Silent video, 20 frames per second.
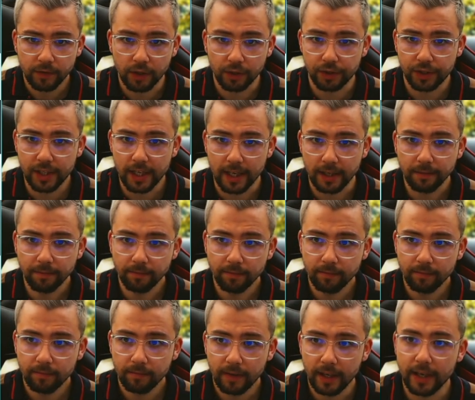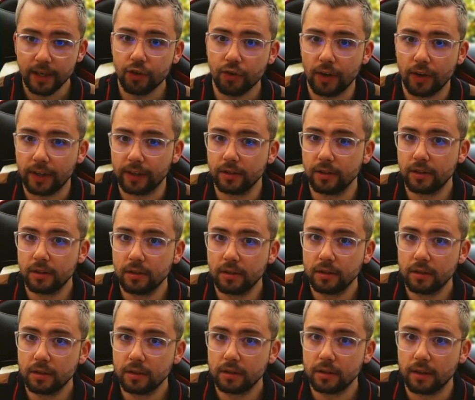you'll see it triggers
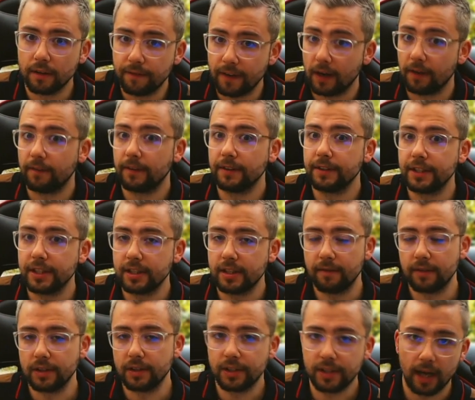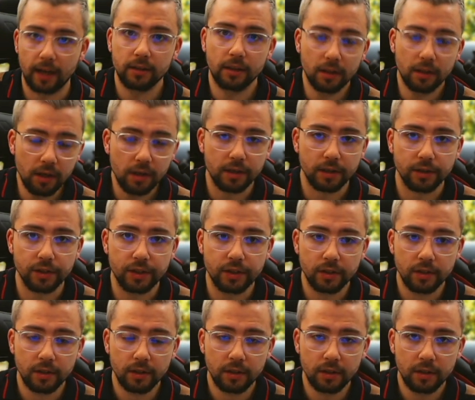the Final Fantasy 7 style
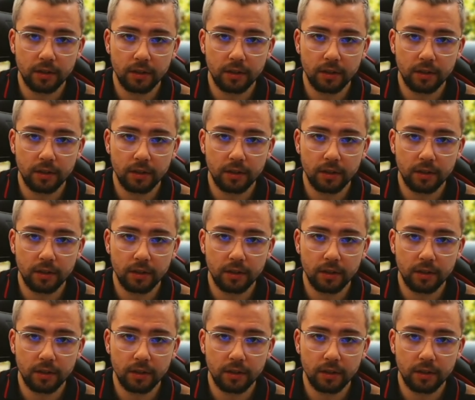alerts.